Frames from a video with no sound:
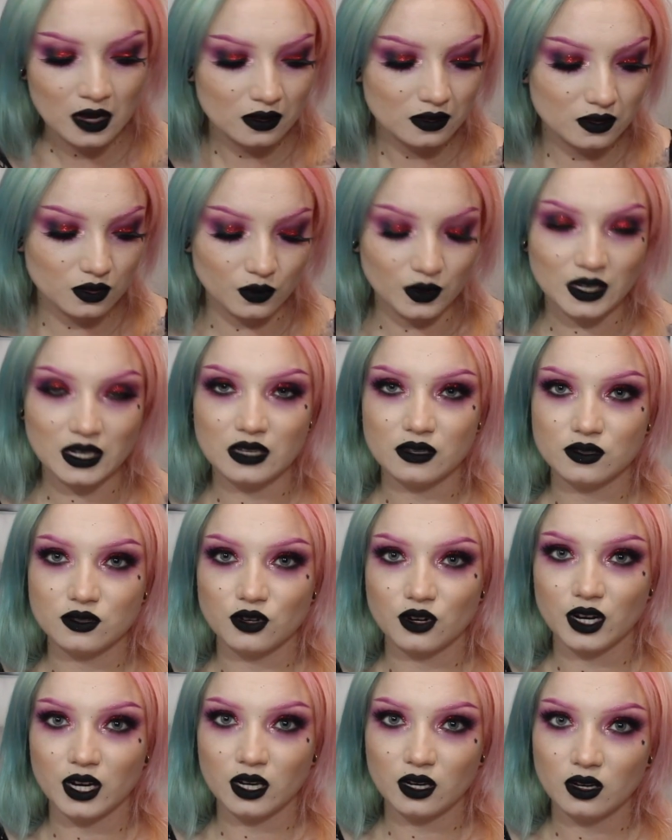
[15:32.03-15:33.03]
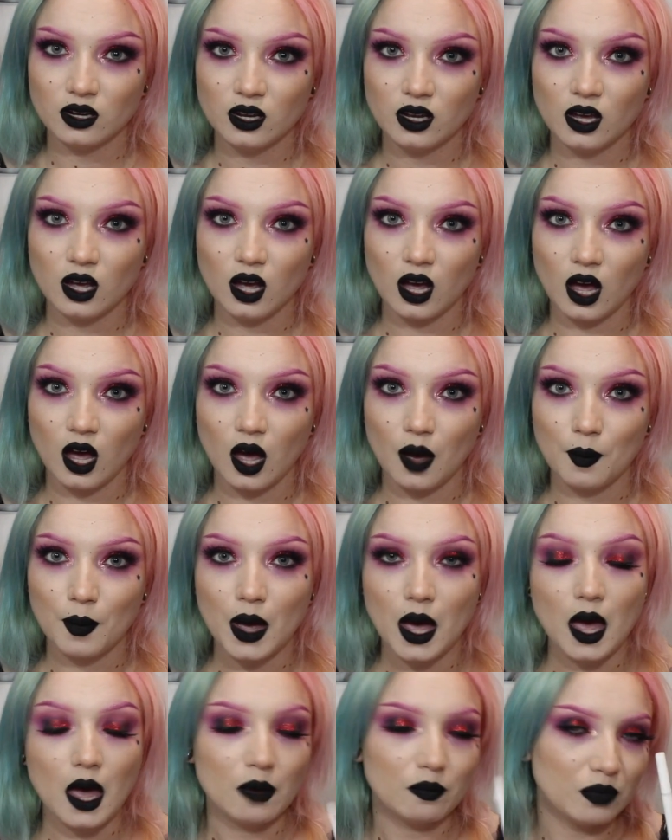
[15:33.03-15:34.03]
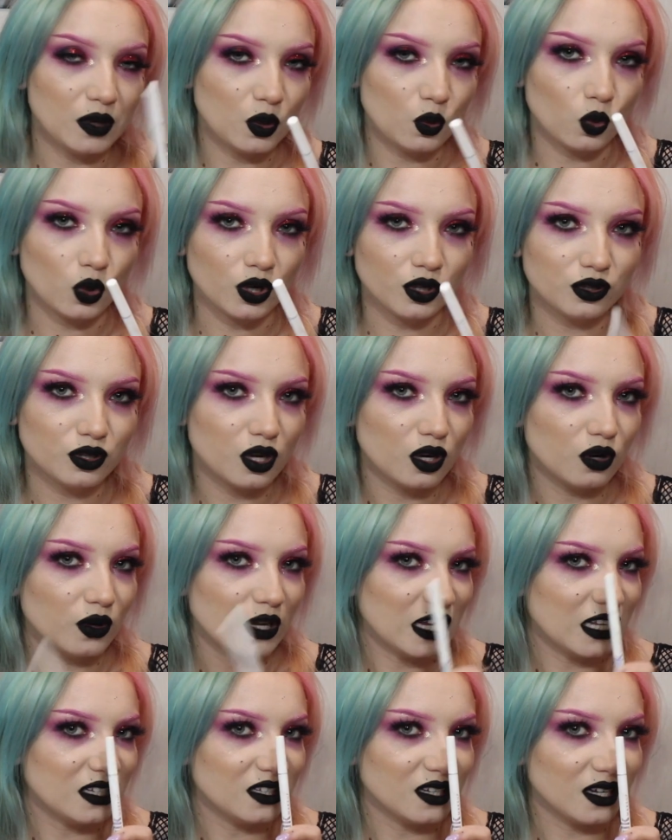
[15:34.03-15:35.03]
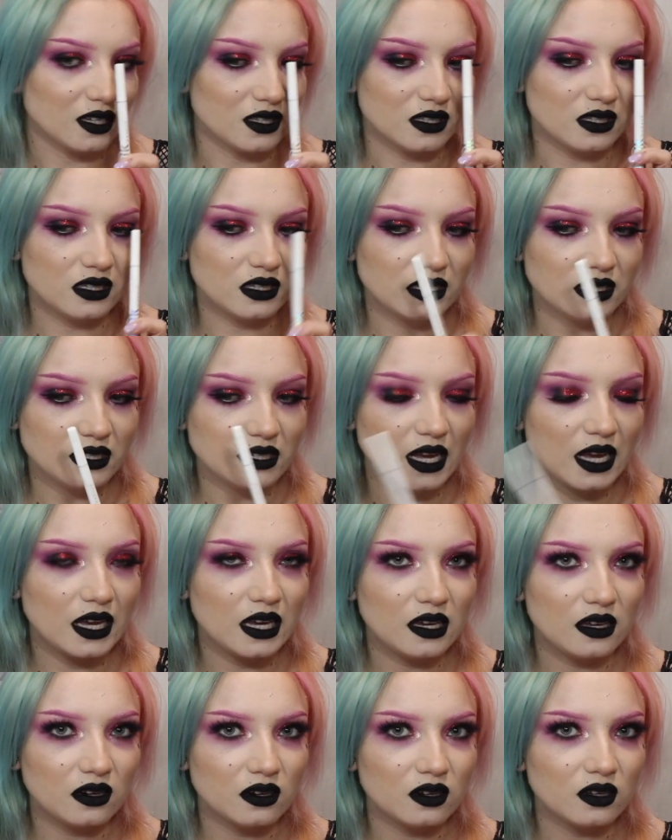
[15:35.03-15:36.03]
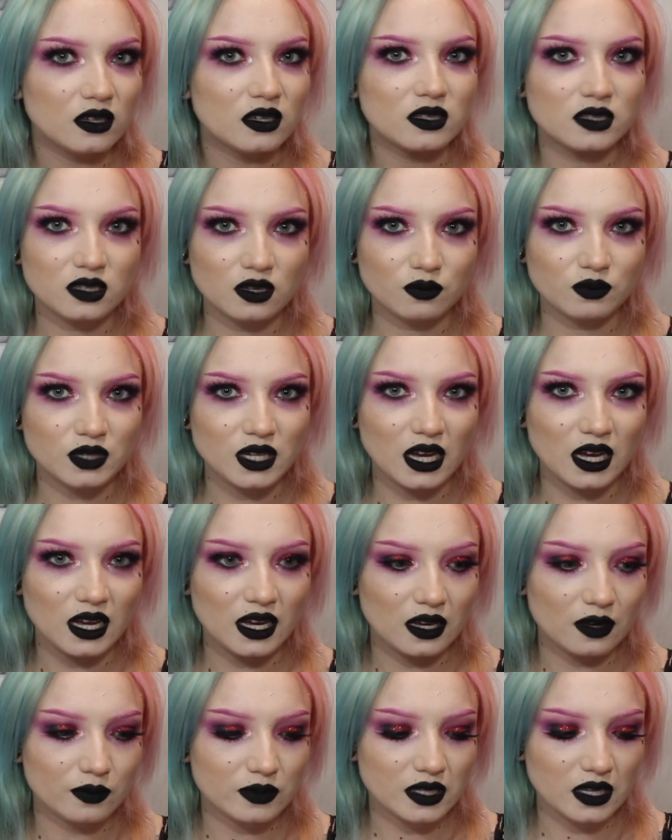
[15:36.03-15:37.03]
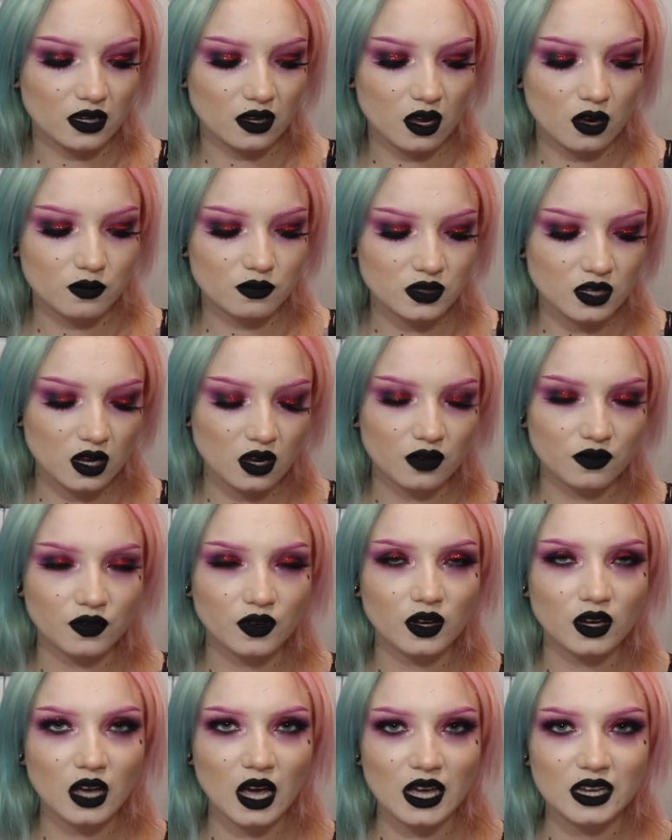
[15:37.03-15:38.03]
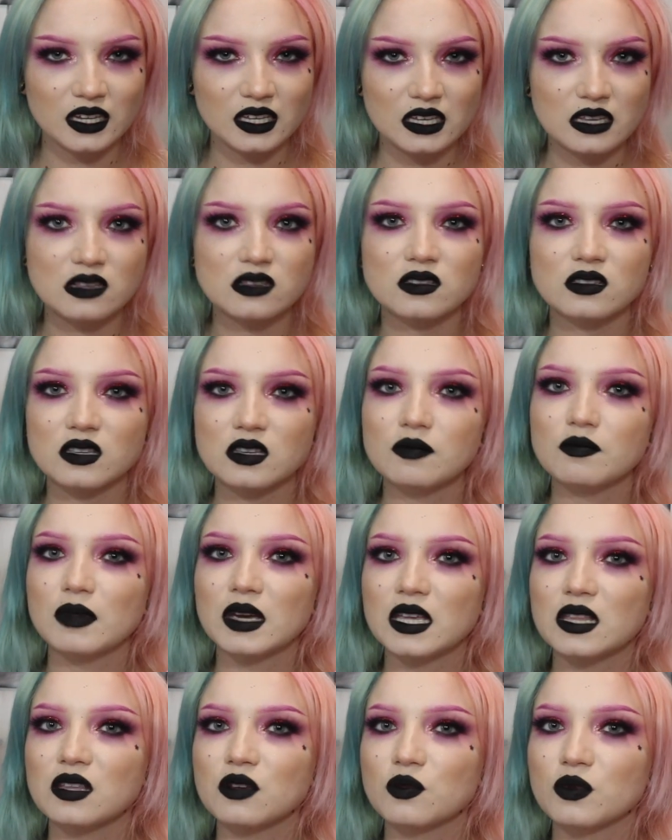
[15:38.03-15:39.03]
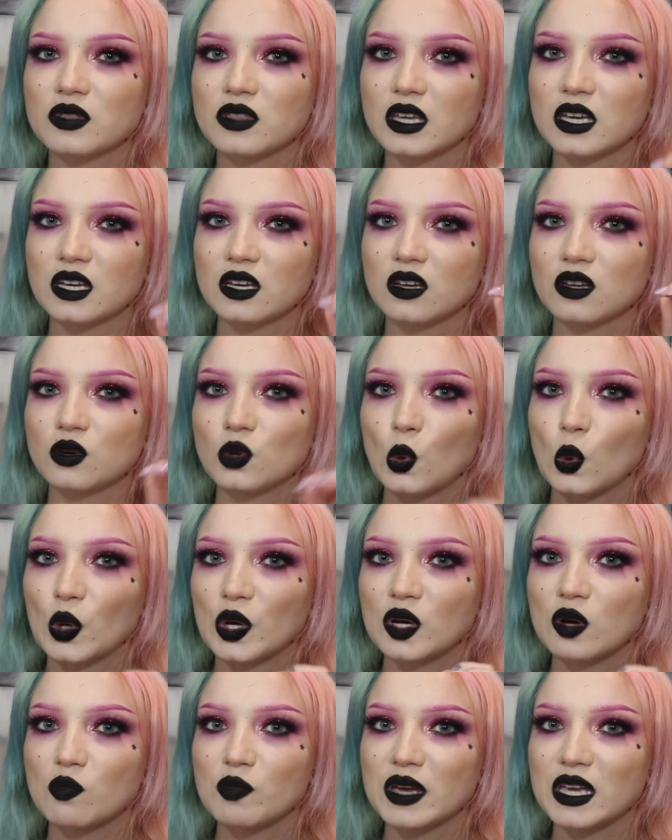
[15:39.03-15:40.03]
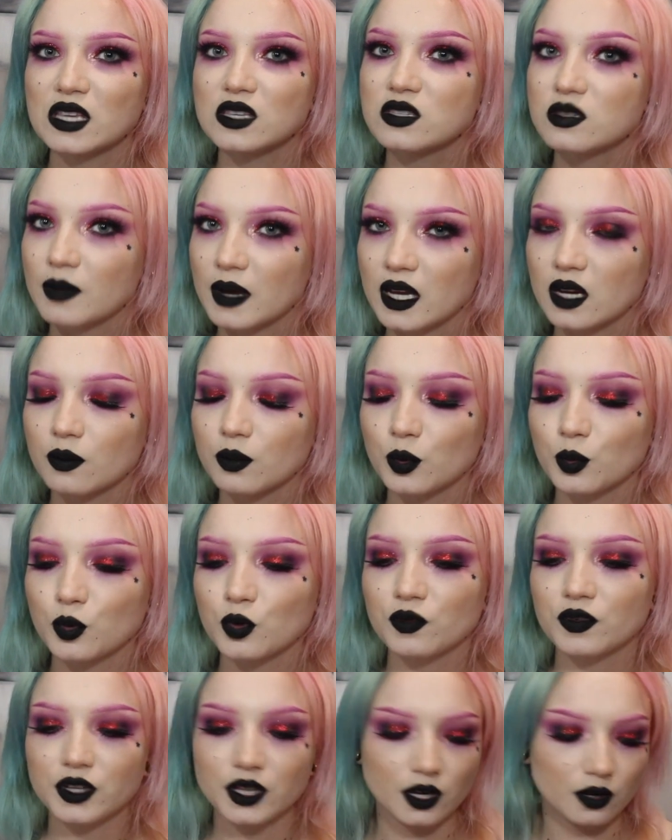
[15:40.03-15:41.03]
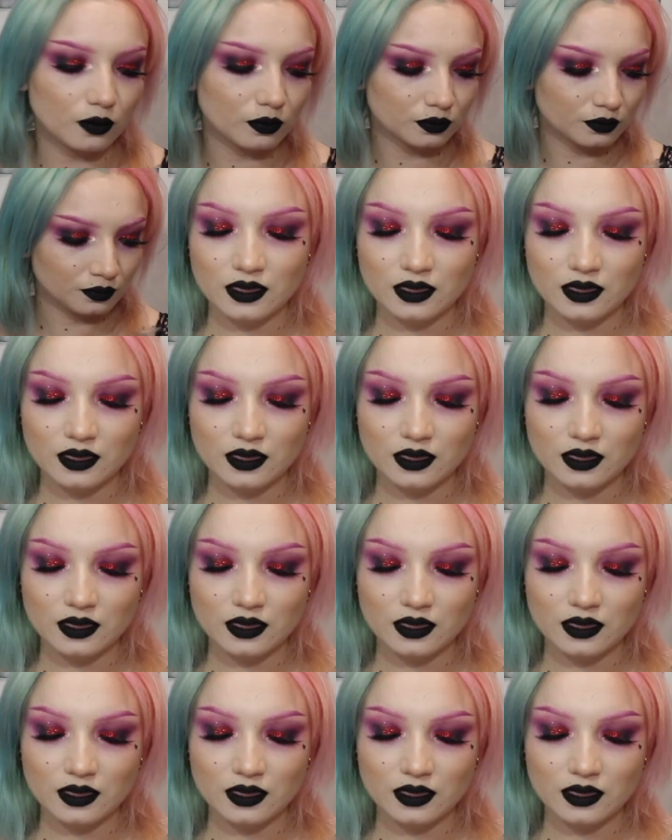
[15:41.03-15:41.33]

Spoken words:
So it is great. Be warned though, it does stain sometimes. It comes off kind of easily, mainly with like an oil-based makeup remover though.